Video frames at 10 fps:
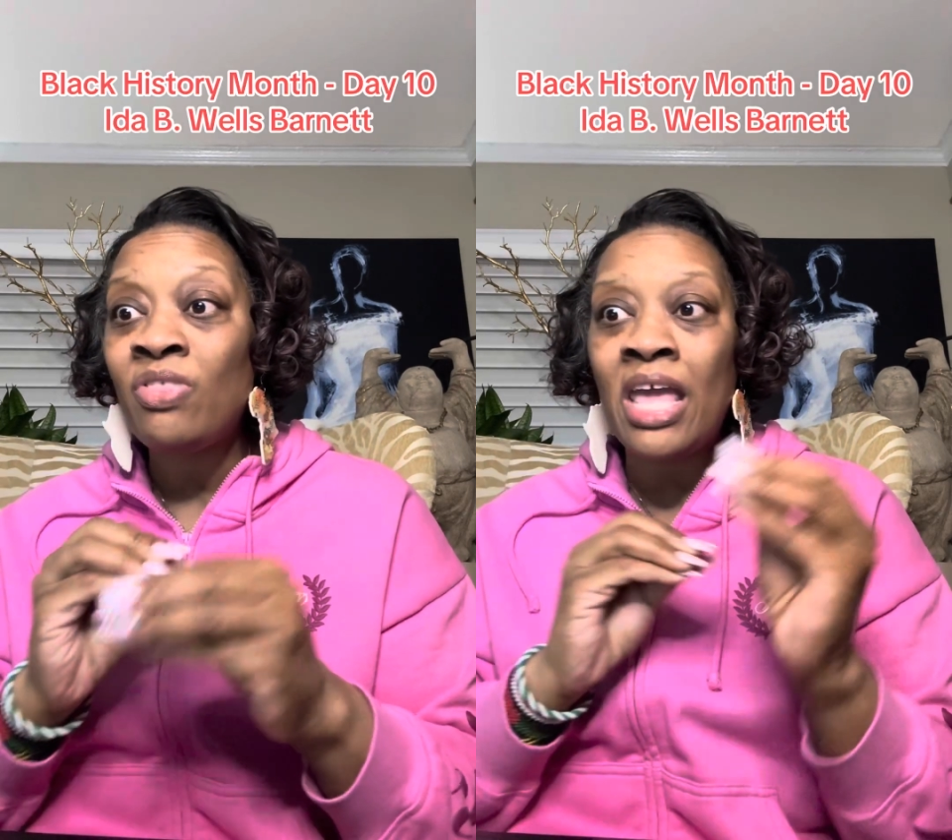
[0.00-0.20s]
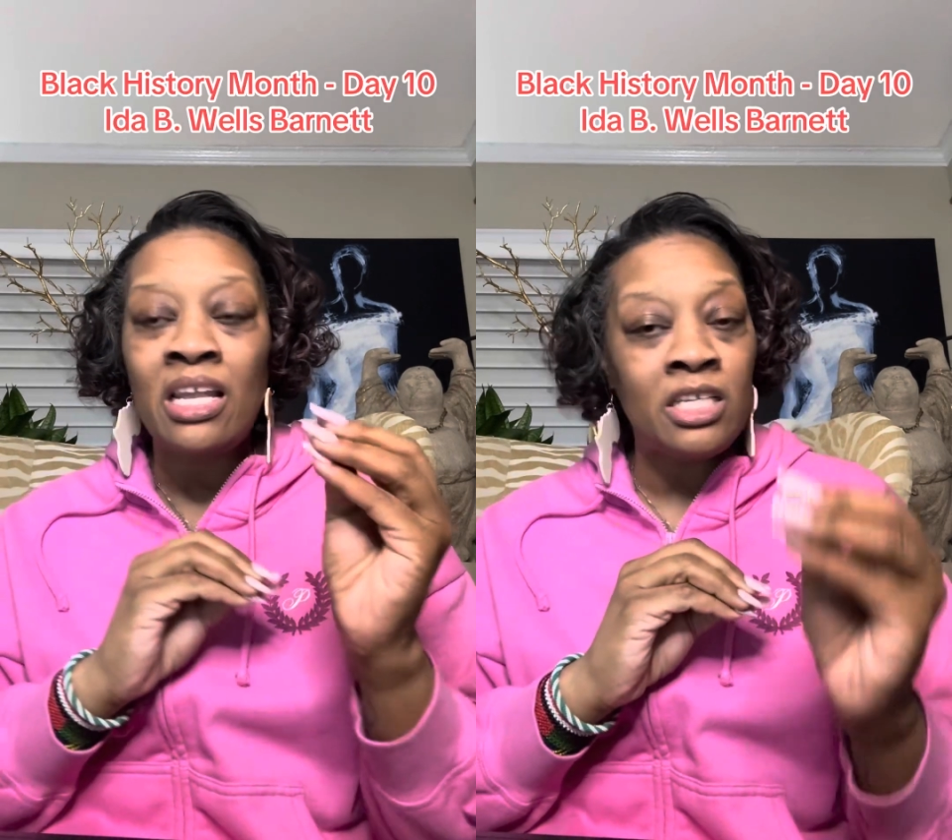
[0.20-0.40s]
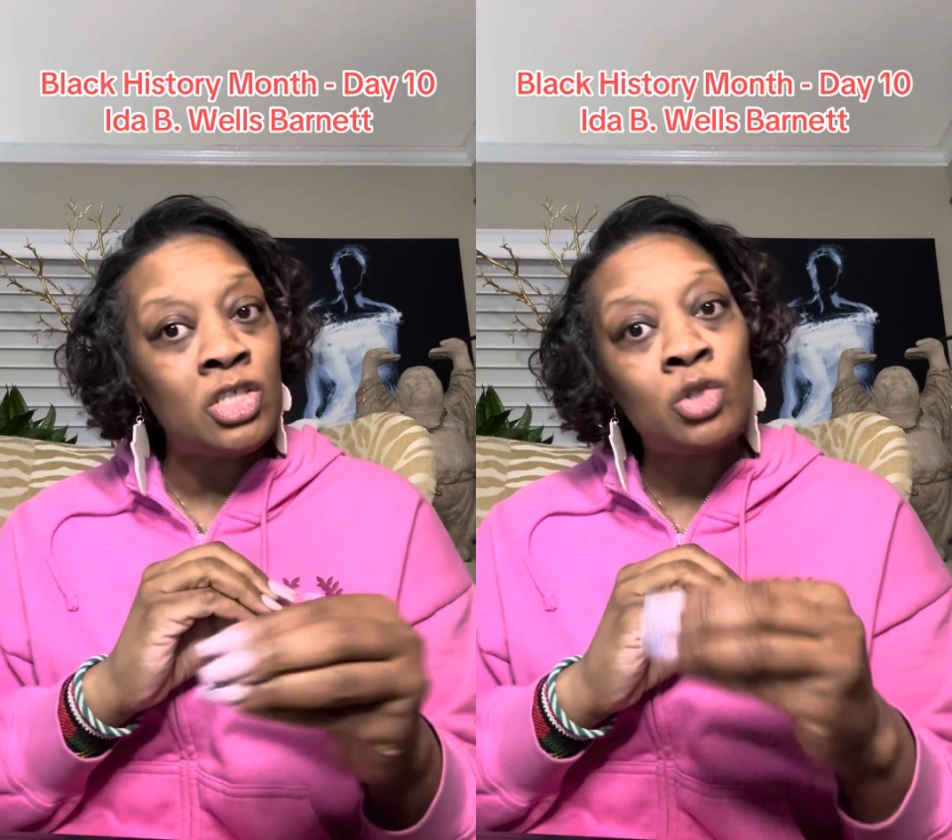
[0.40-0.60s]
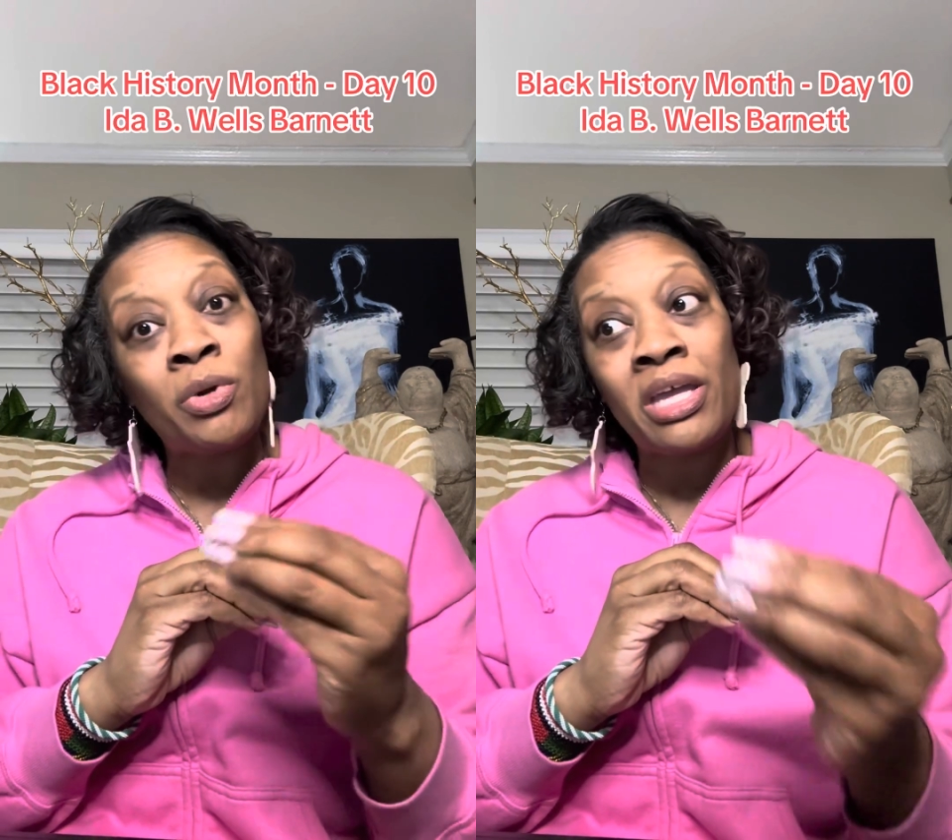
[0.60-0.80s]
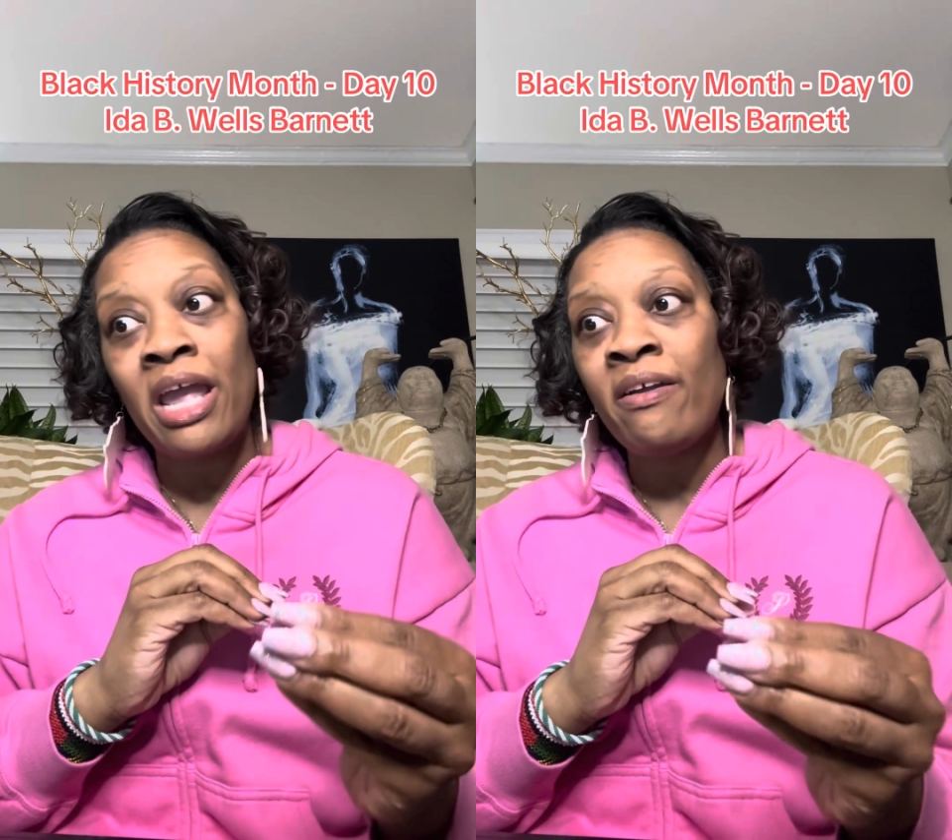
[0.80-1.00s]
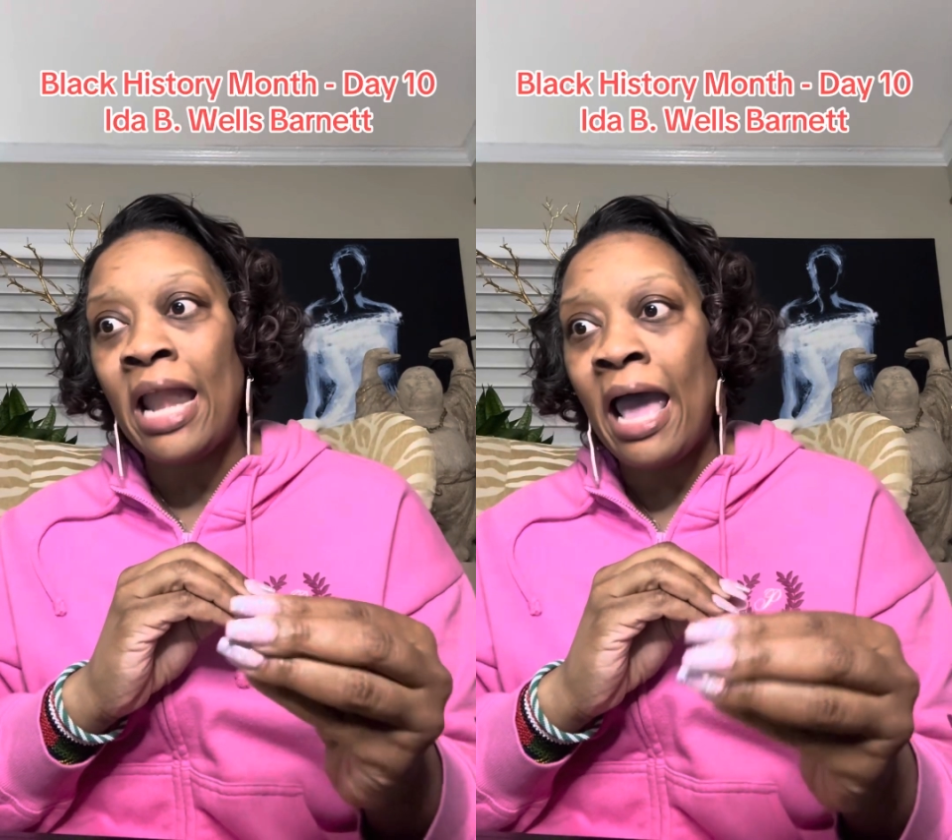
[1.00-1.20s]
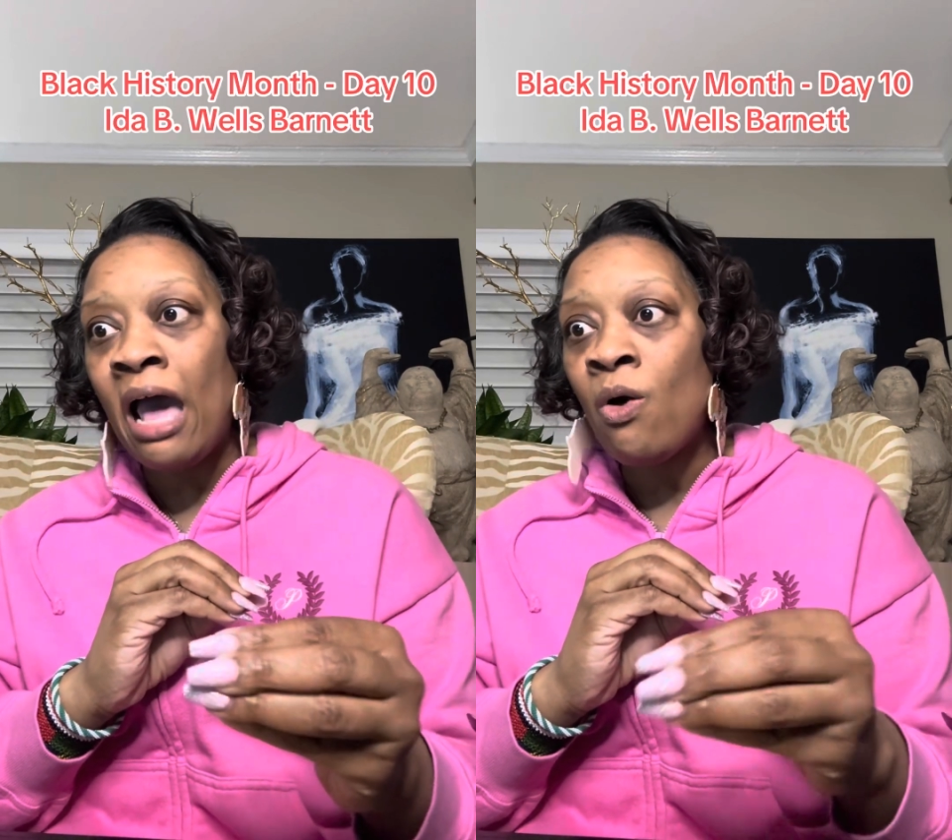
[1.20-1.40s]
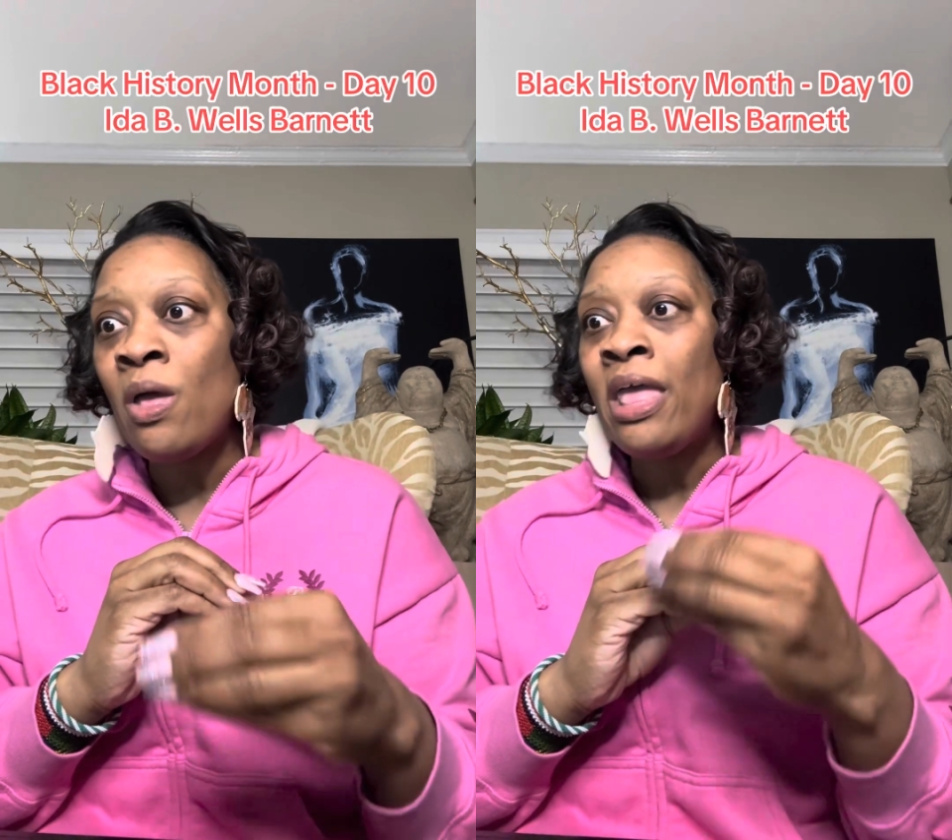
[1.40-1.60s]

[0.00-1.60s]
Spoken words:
that lynchings were carried out